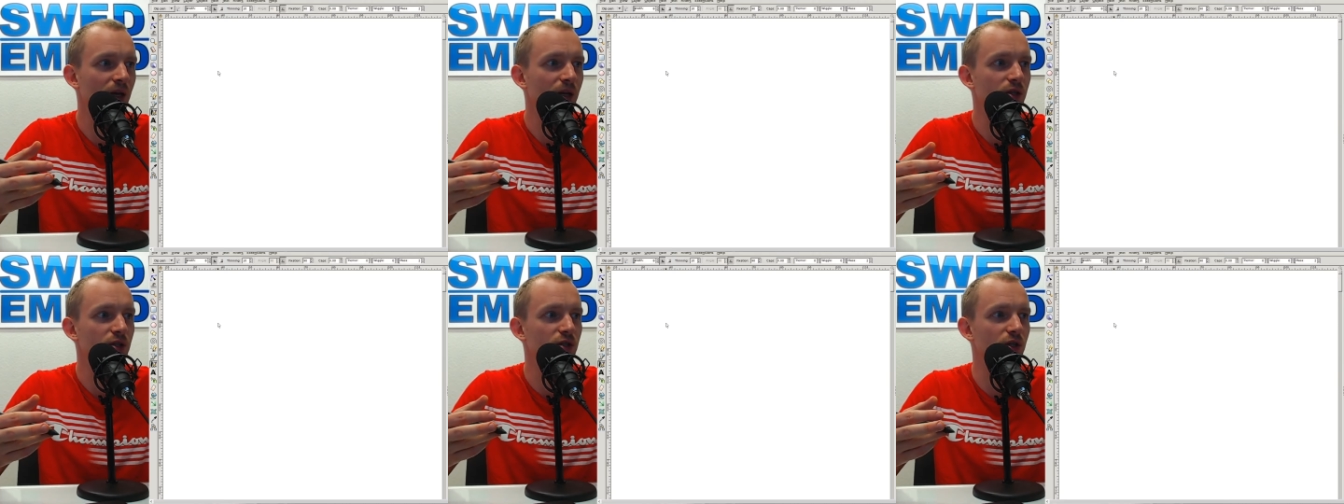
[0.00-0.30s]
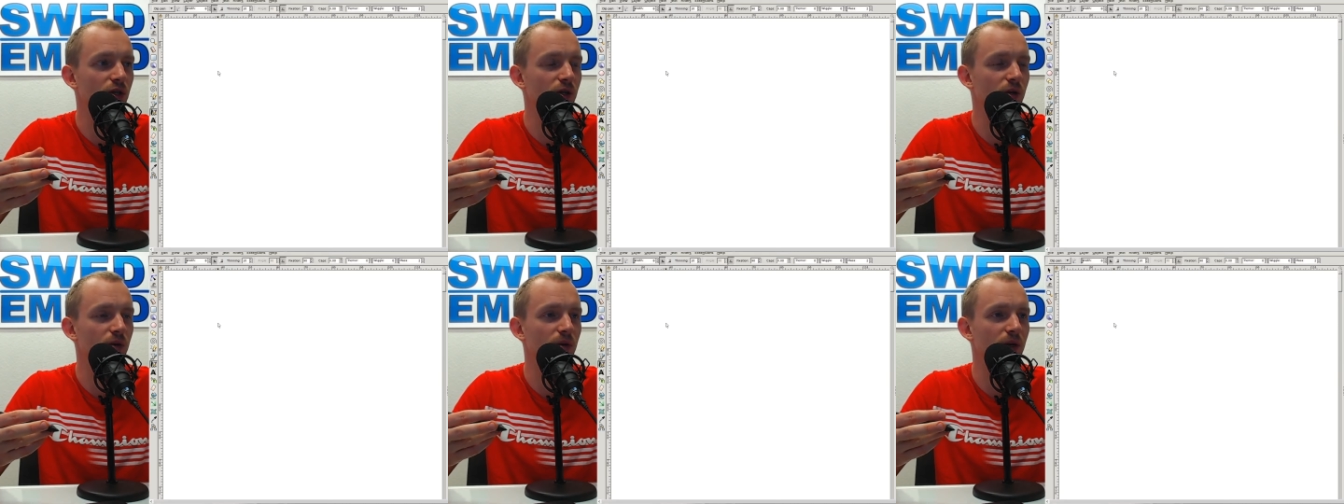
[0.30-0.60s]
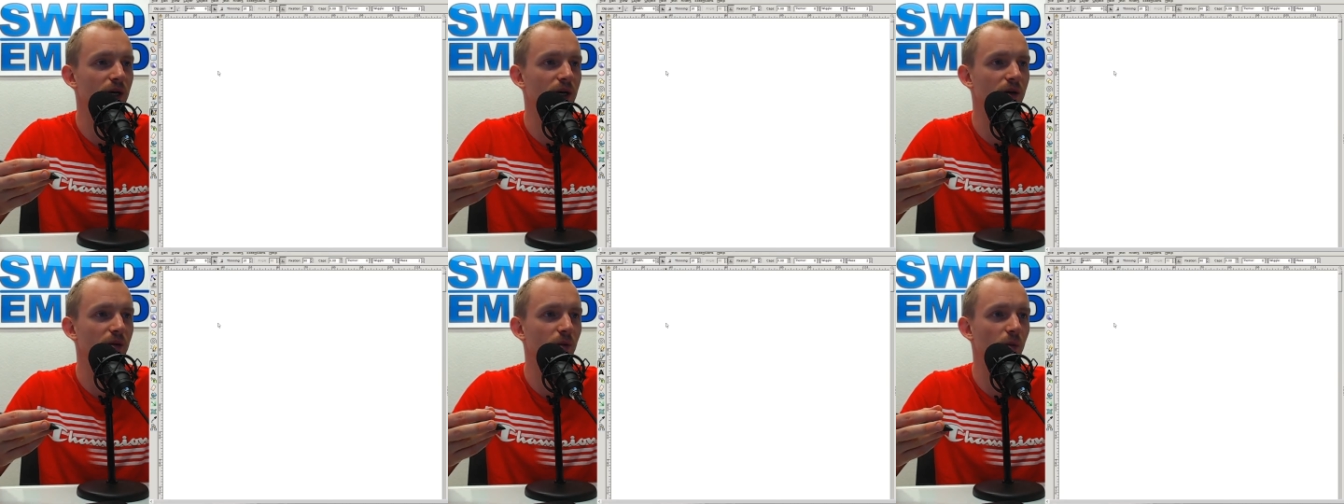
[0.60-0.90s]

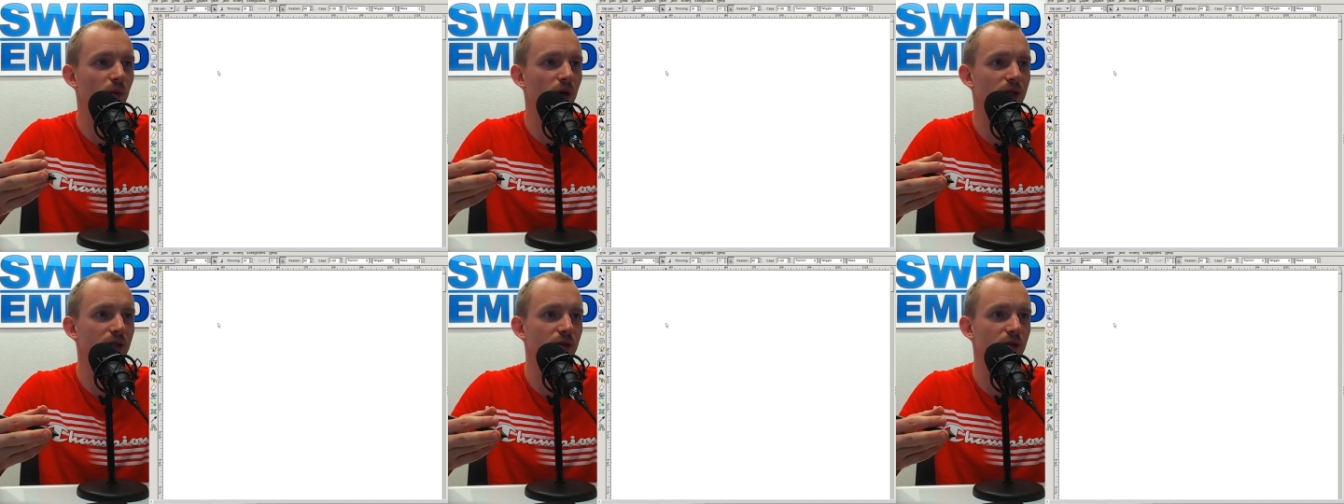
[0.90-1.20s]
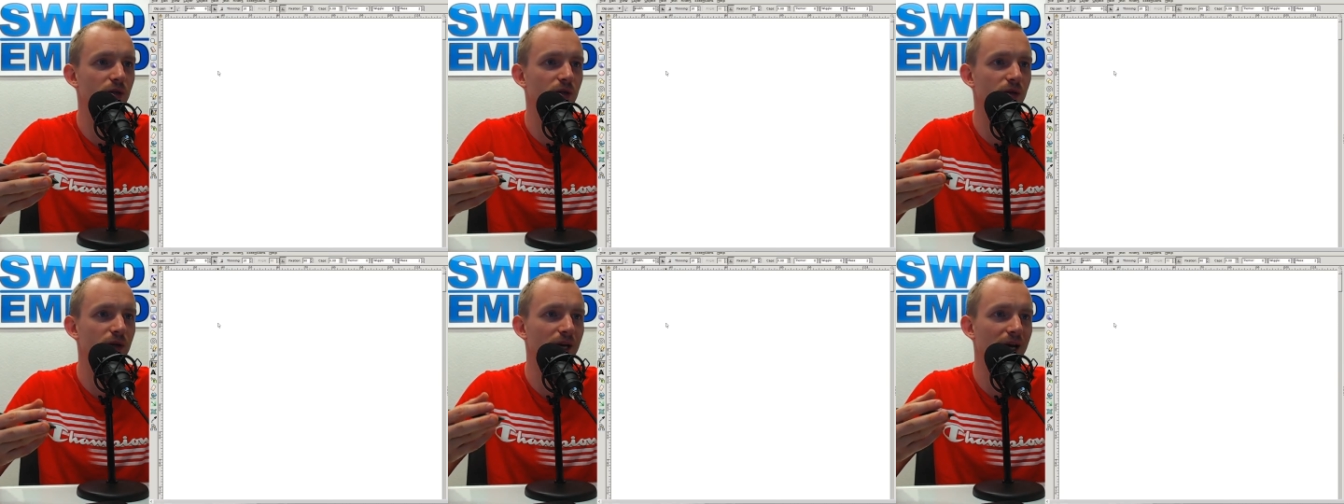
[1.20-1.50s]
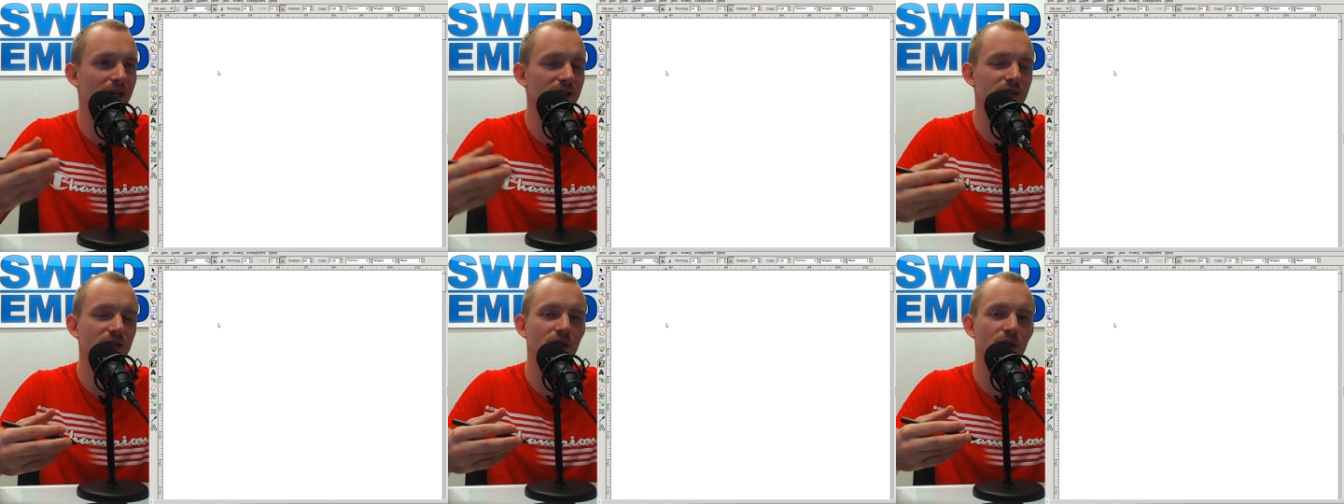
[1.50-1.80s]
So when you
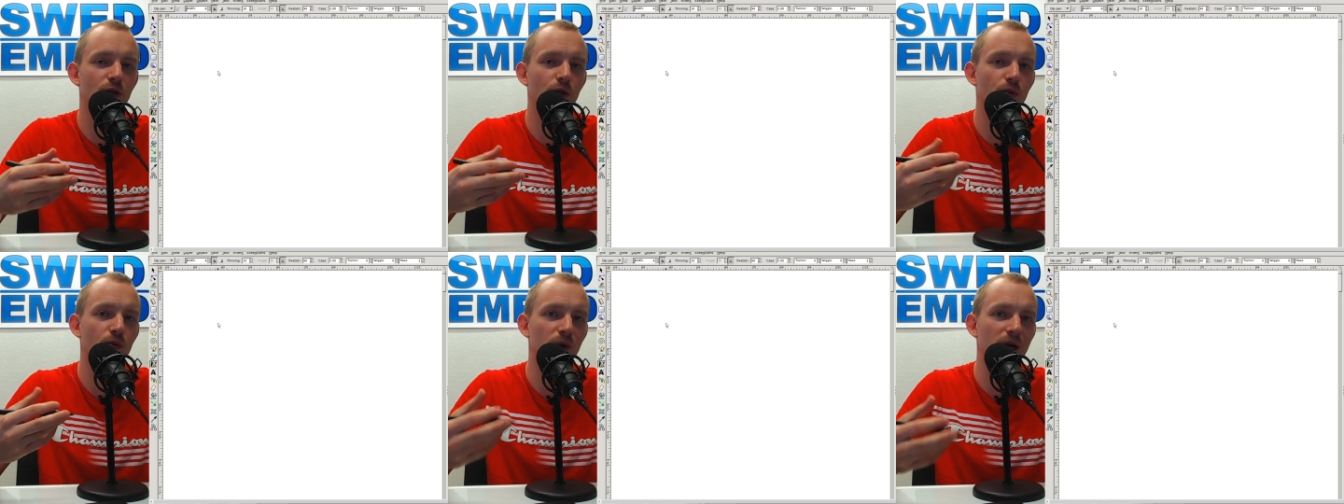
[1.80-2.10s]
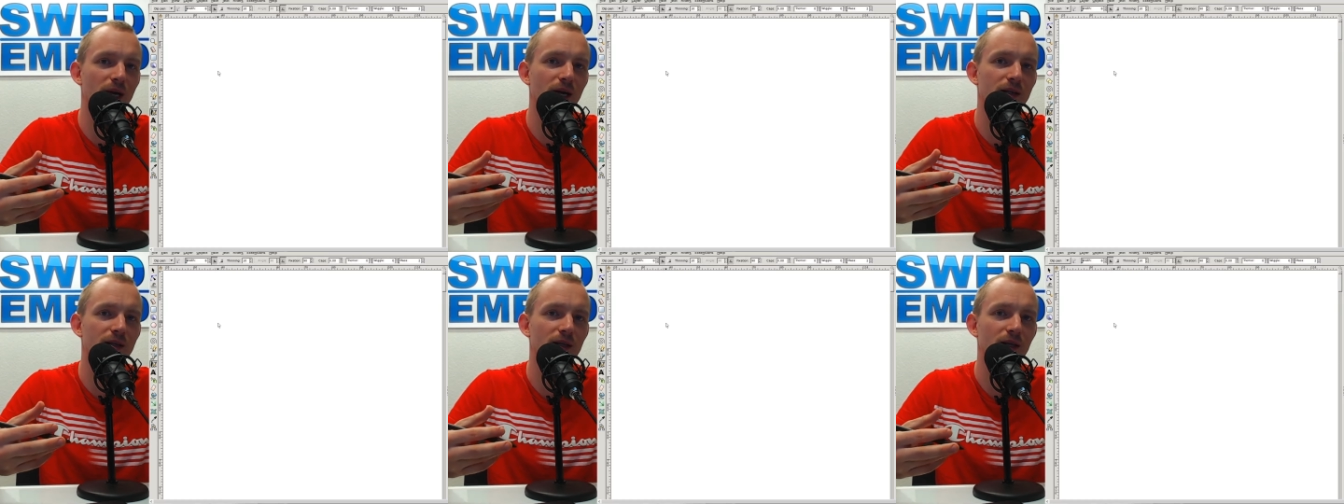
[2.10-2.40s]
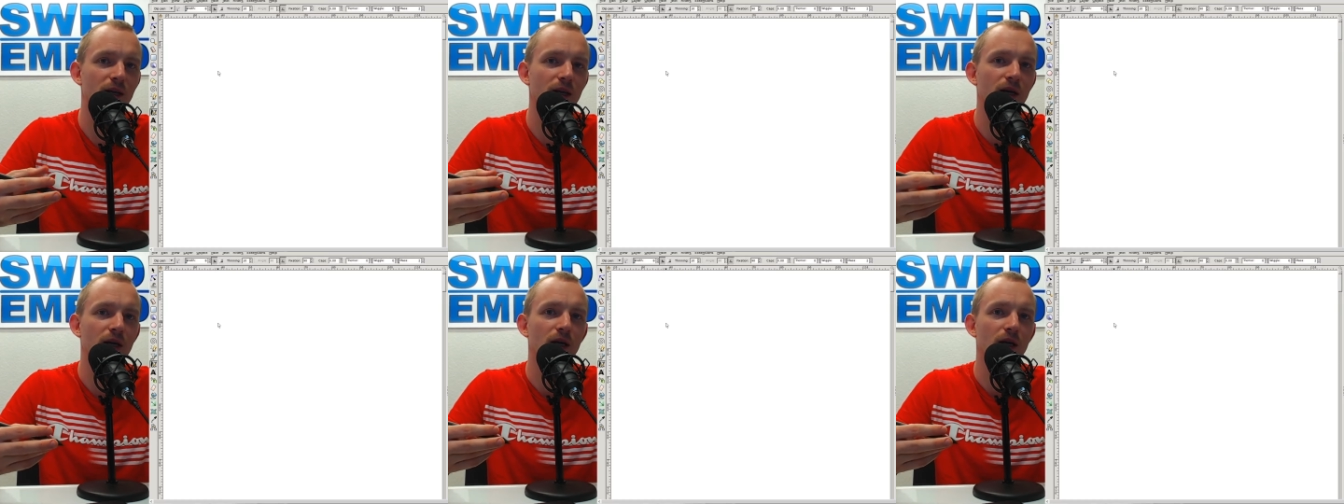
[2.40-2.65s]
cancel a thread,